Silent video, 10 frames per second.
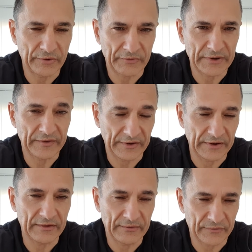right
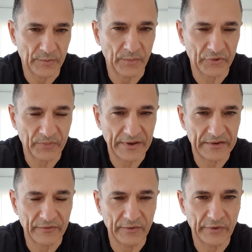thing from your
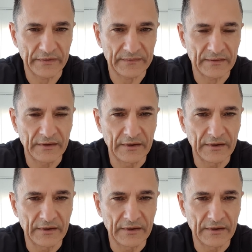perspective always